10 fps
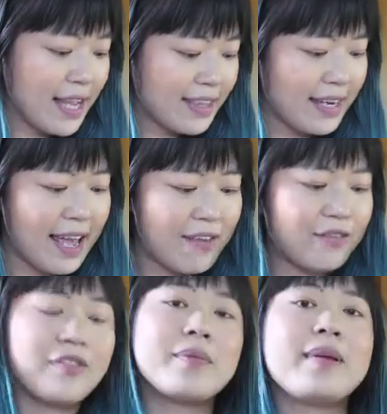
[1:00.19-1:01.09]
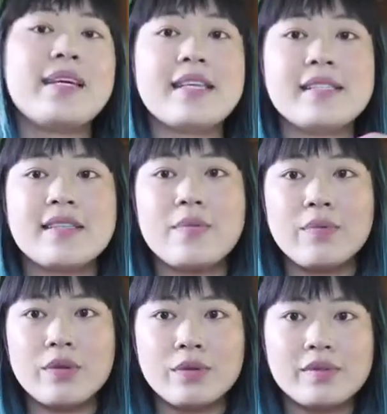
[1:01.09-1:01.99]
deck that I have in front of me is the
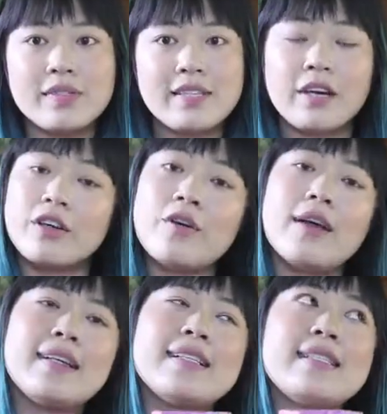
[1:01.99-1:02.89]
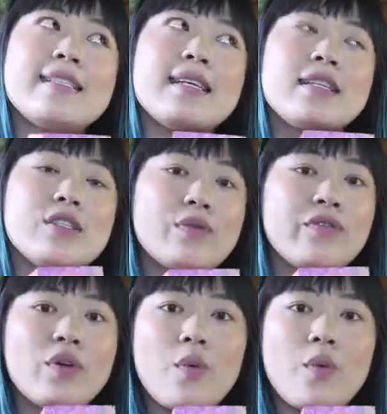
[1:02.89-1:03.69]
Muse Tarot, and I did do a full